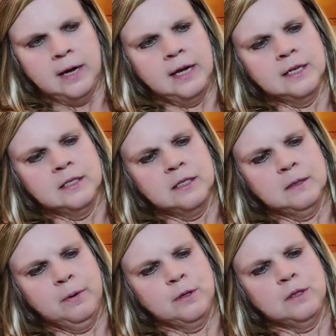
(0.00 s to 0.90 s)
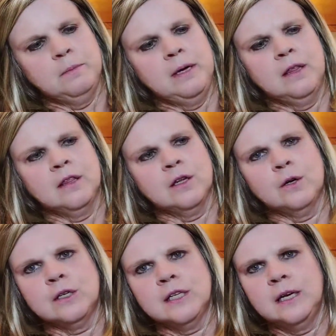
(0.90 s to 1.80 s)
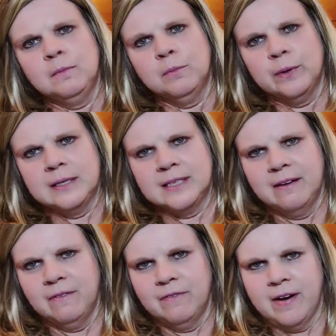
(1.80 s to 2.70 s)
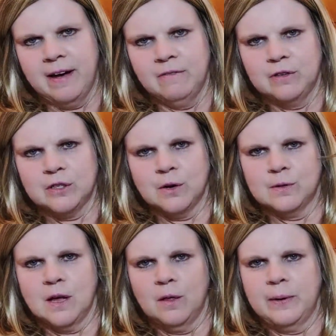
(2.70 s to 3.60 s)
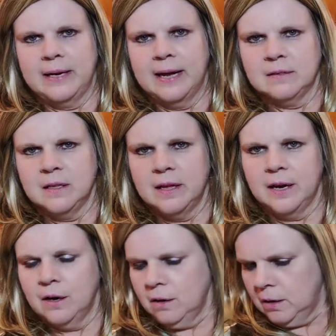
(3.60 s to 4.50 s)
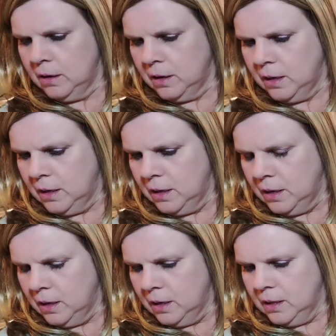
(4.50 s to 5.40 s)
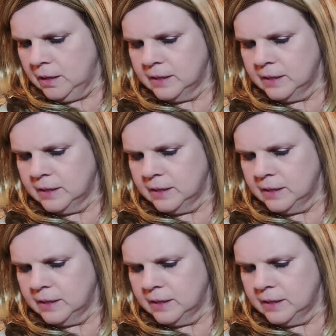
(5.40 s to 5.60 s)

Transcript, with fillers: is supposed to be 13.75, which goes all the way down to there. The